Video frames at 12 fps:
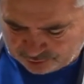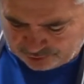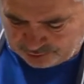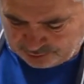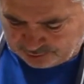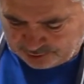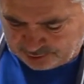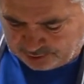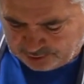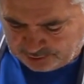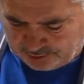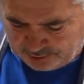
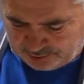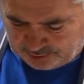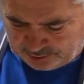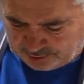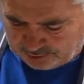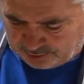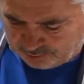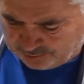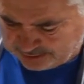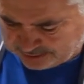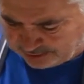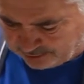you
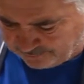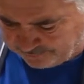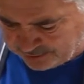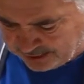ease it off the